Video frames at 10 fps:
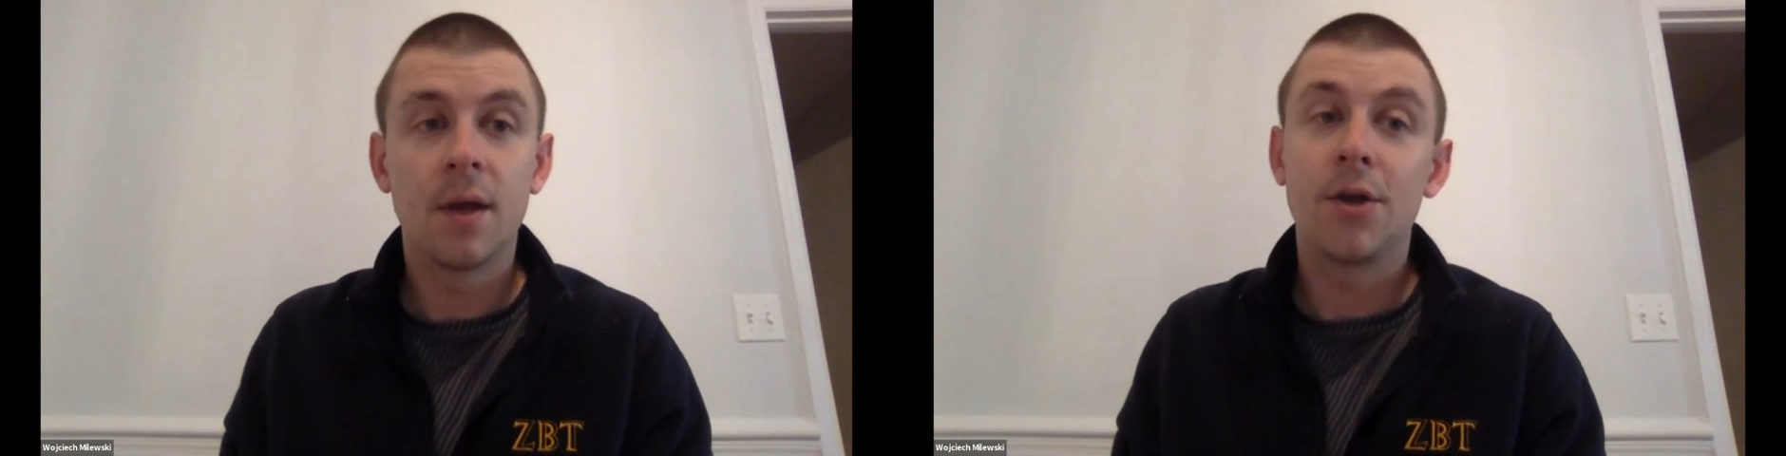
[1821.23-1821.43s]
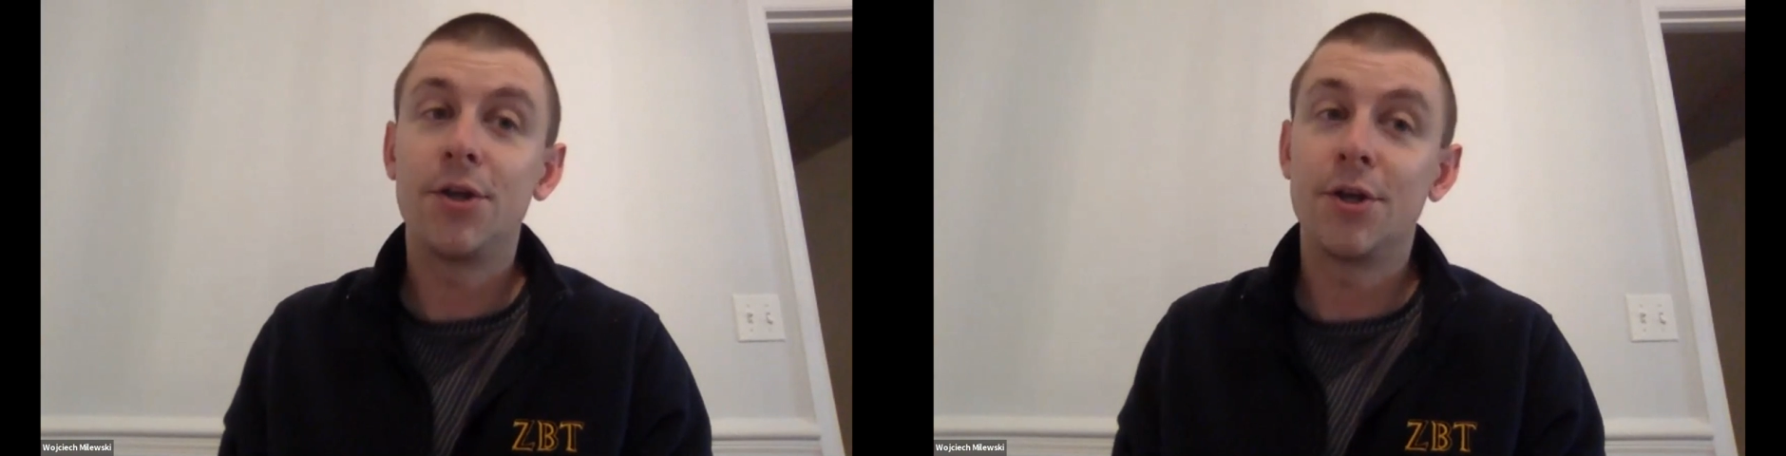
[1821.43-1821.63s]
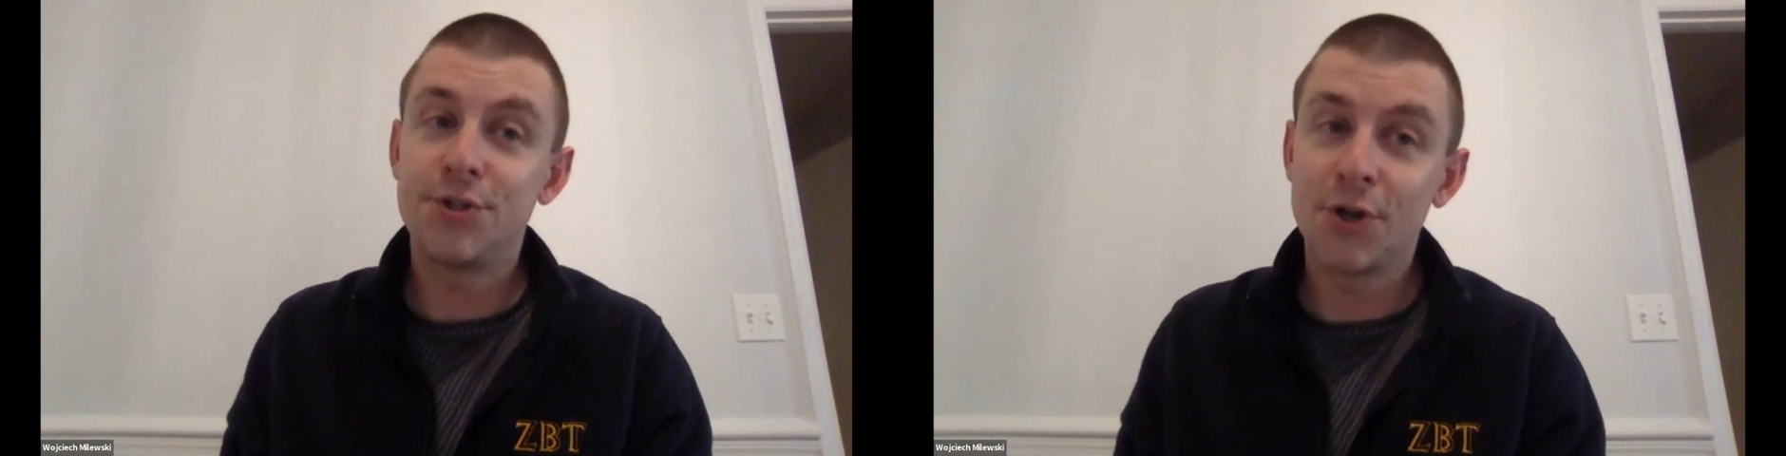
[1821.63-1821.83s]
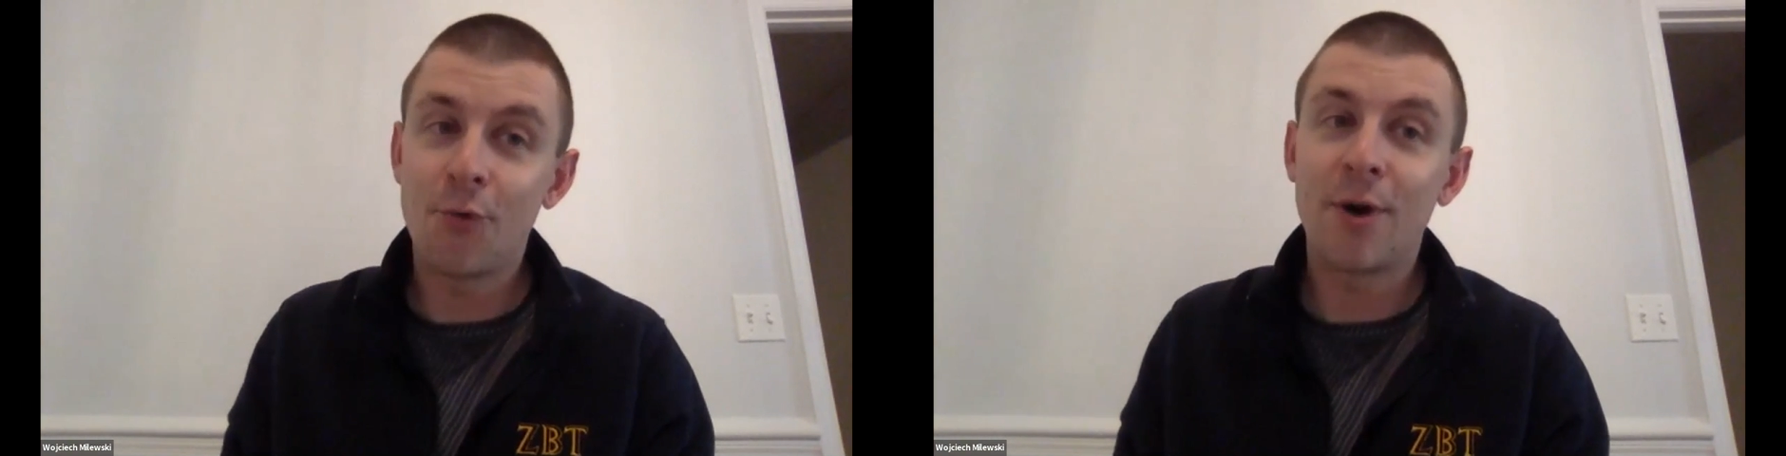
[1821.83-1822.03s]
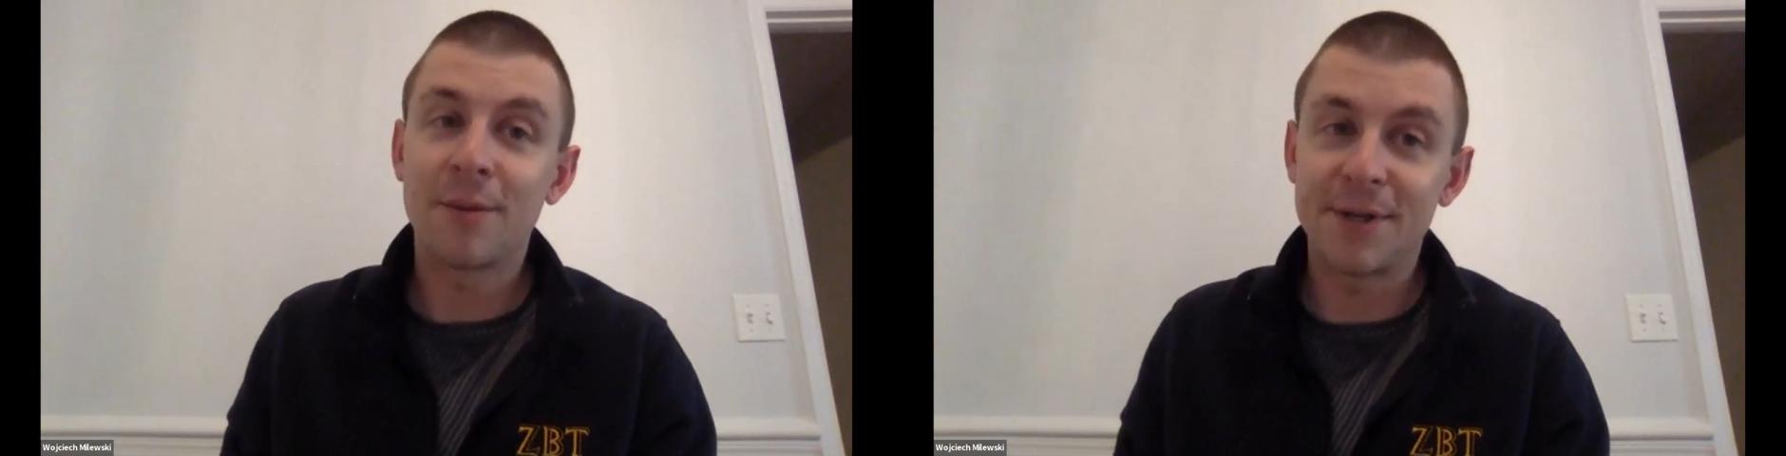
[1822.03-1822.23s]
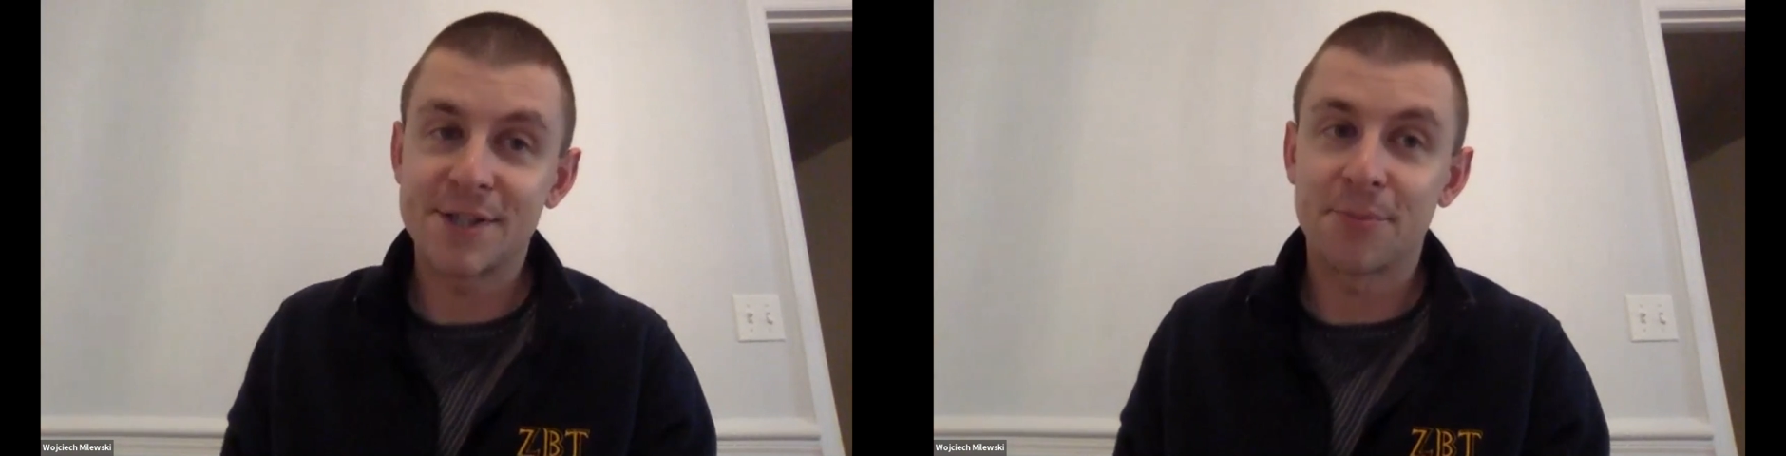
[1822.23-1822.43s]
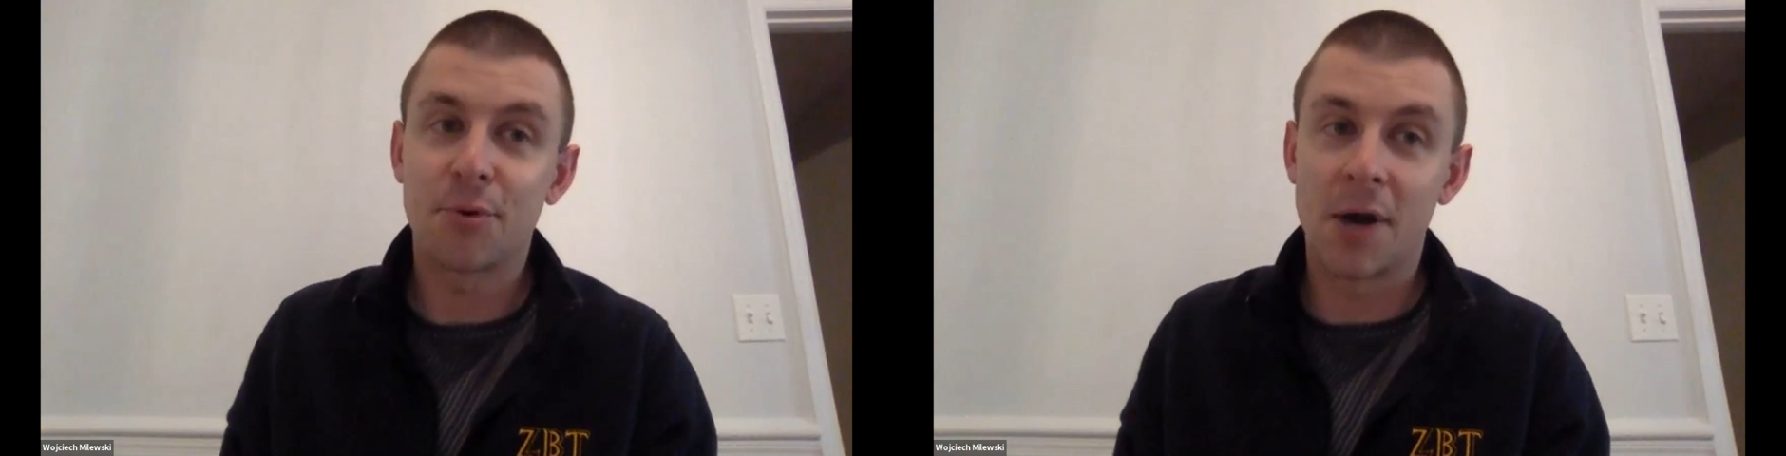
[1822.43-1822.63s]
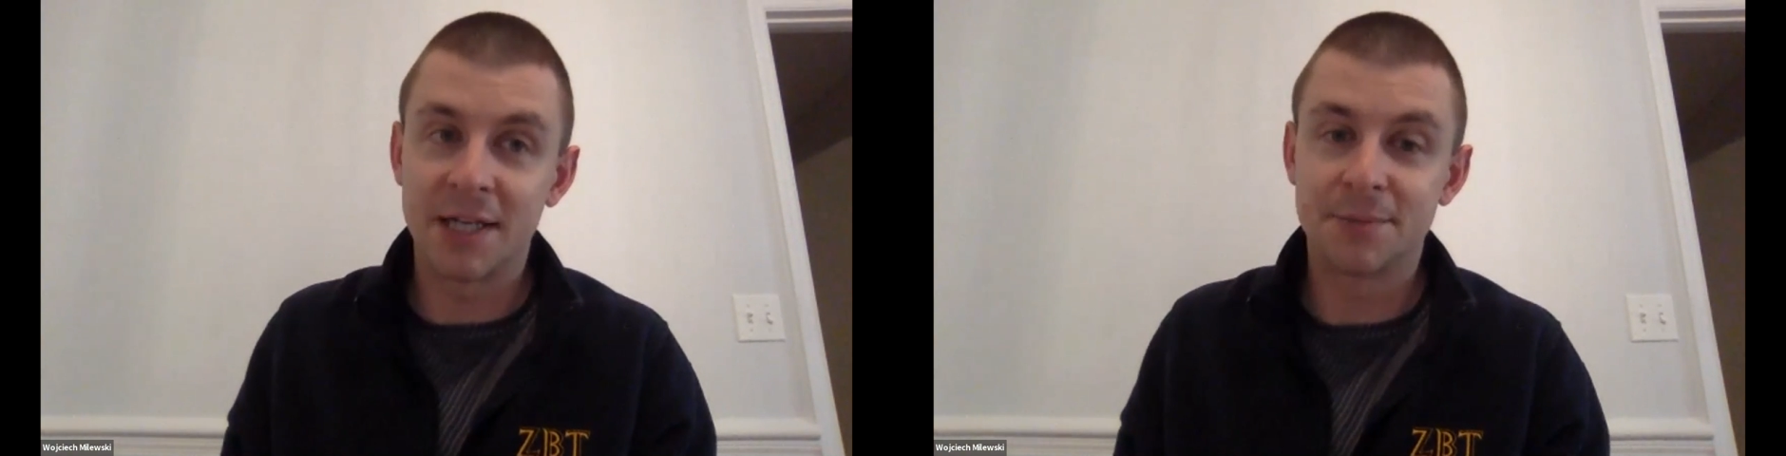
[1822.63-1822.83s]
you don't want to be
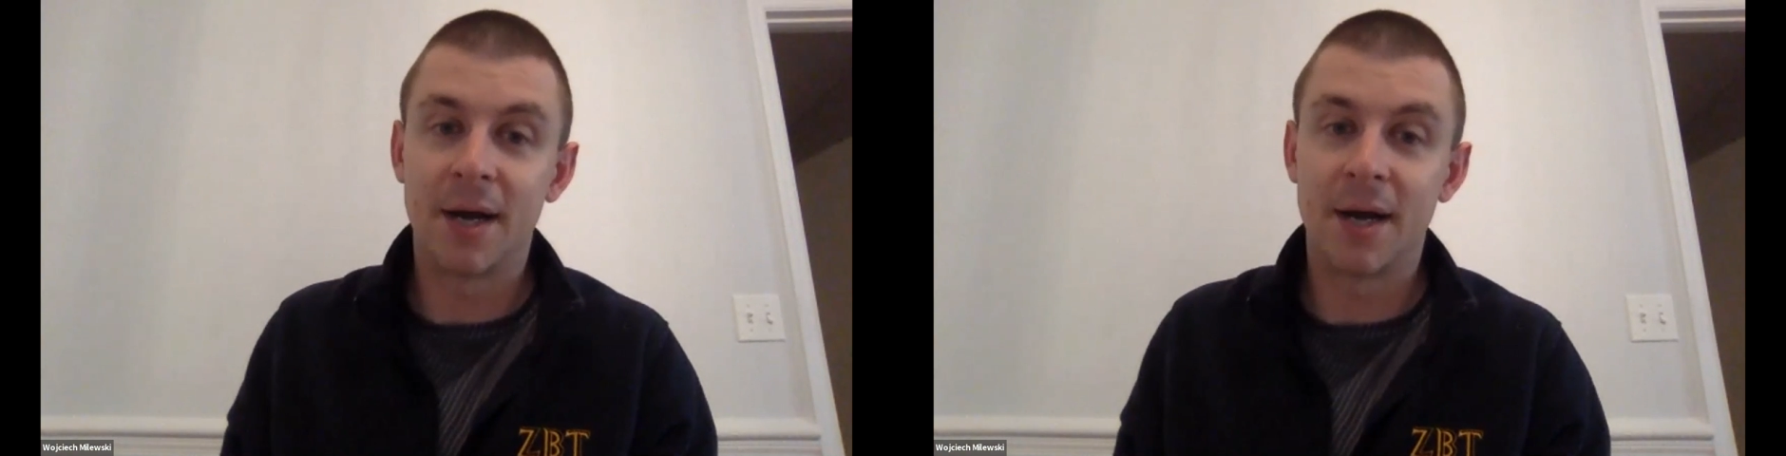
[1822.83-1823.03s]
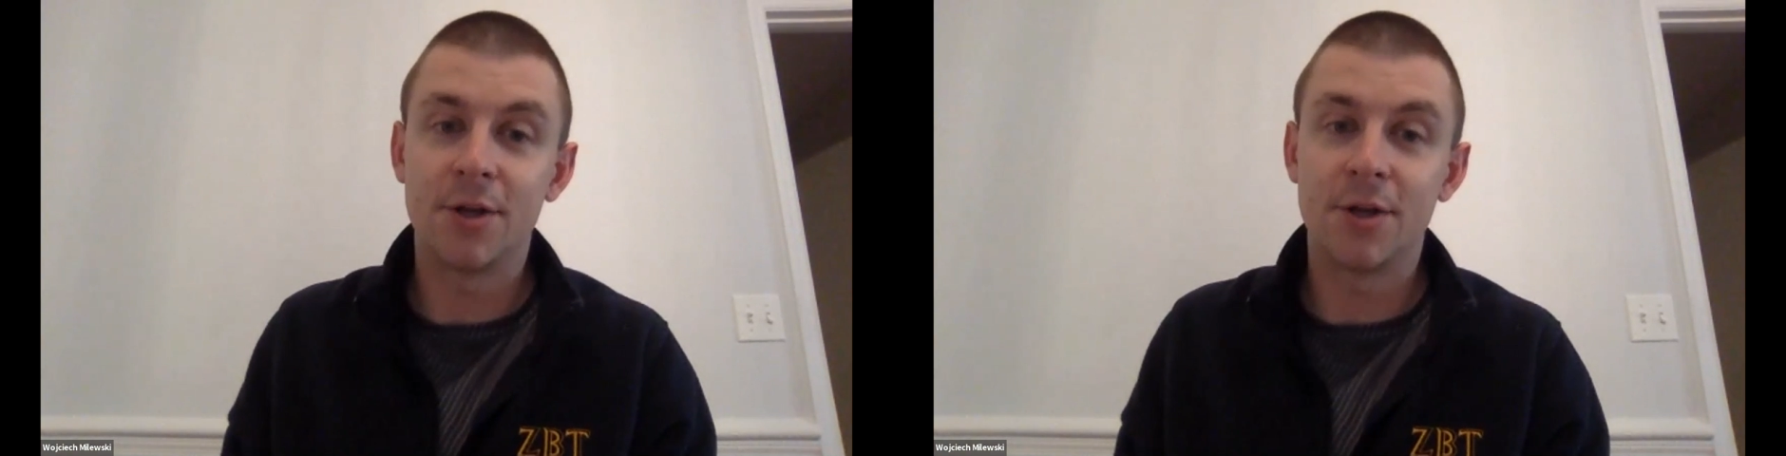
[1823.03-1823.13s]
surprised by it.